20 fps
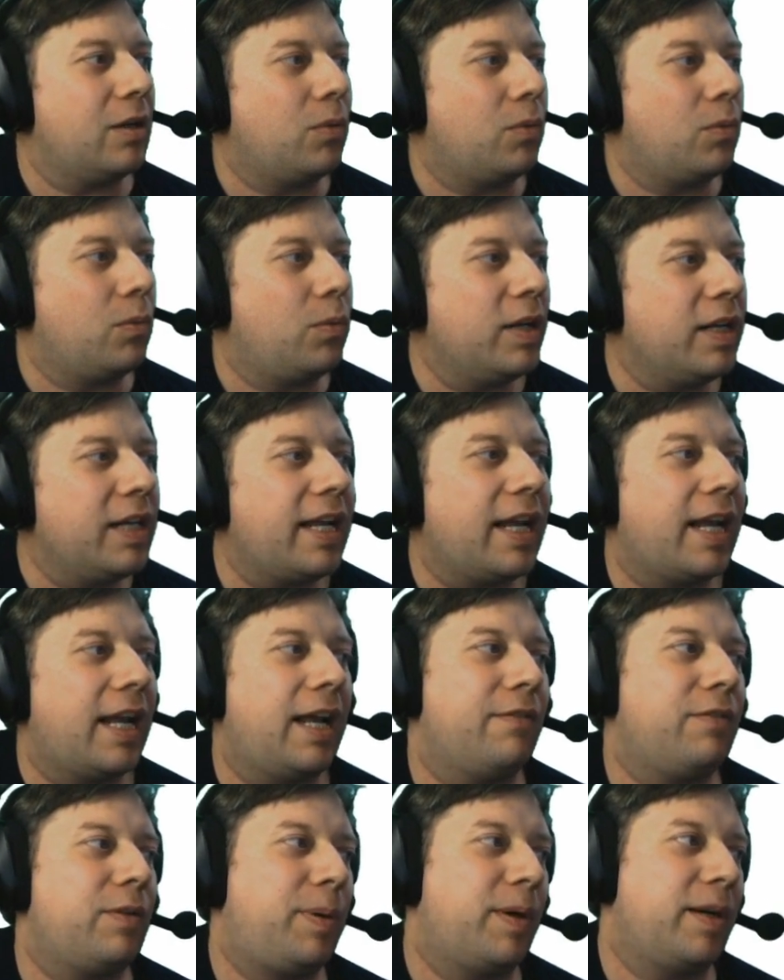Will it
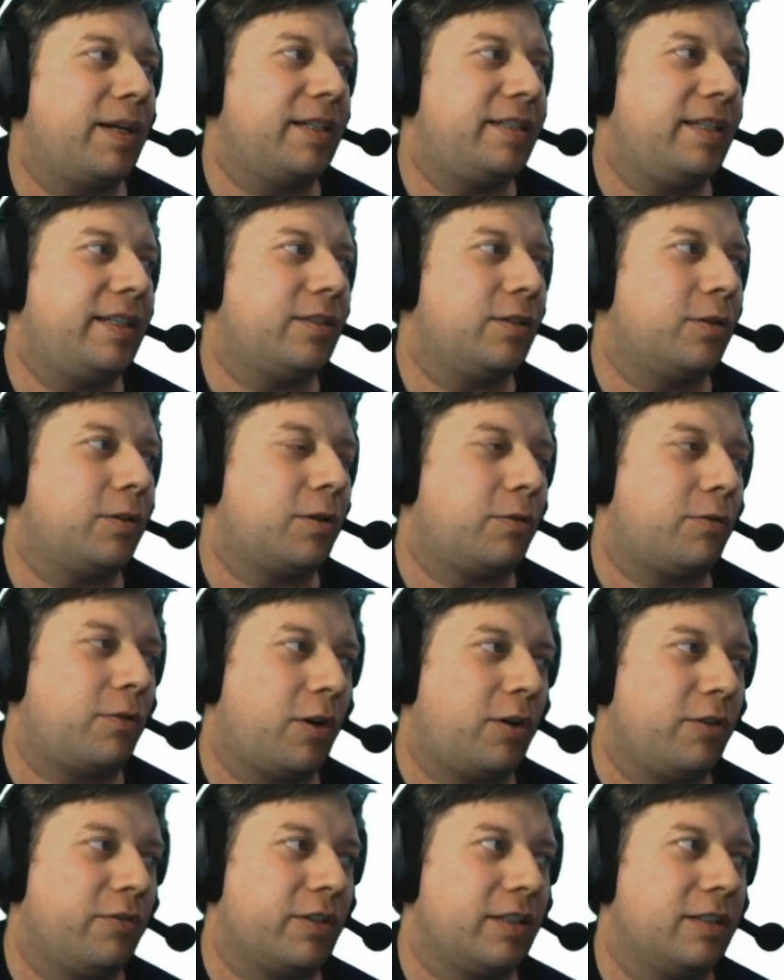have a Pisces or a
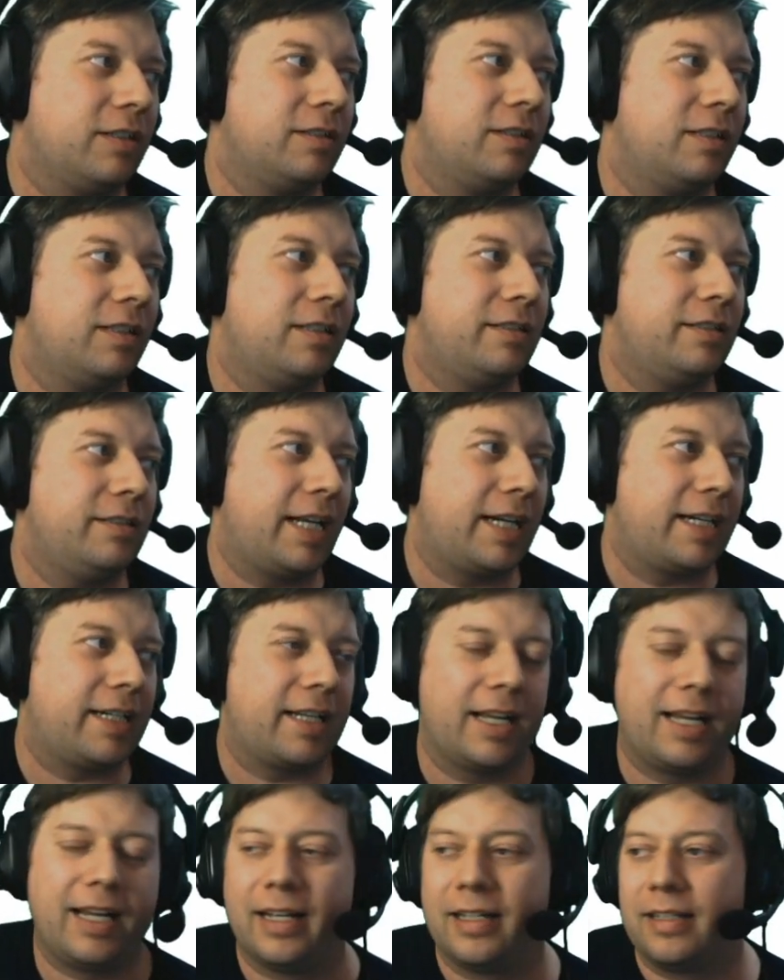rover?
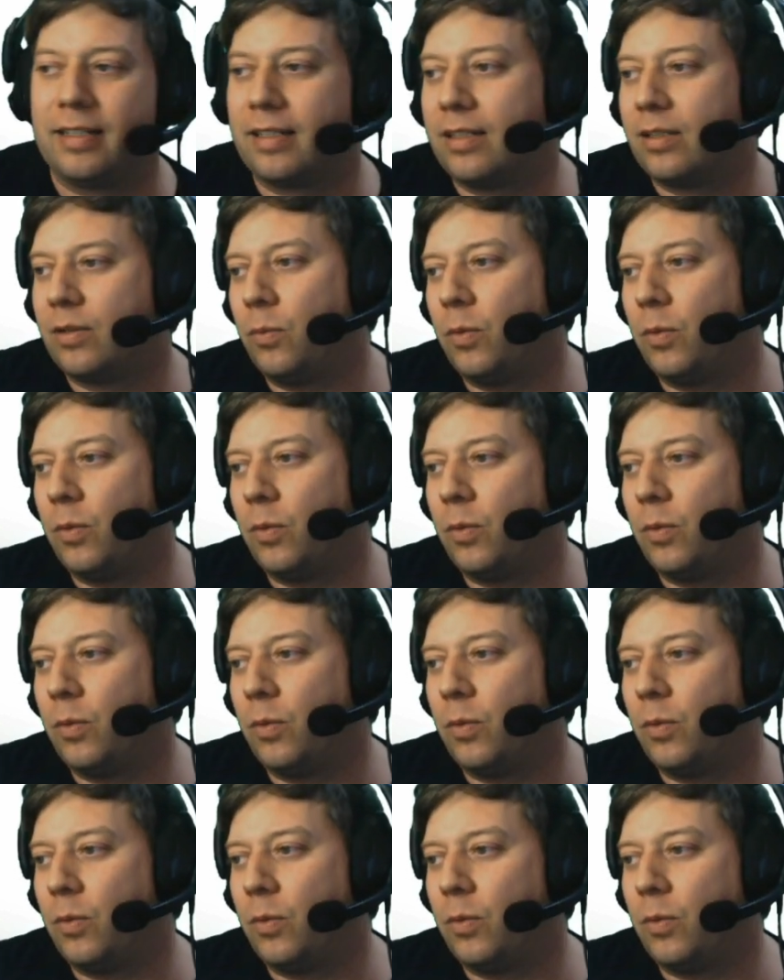Nedcat asks.